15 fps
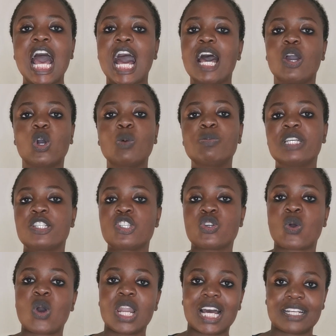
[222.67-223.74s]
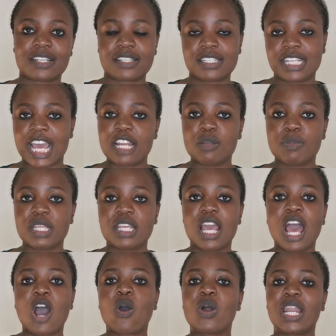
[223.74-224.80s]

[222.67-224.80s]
I hope that you all understand me.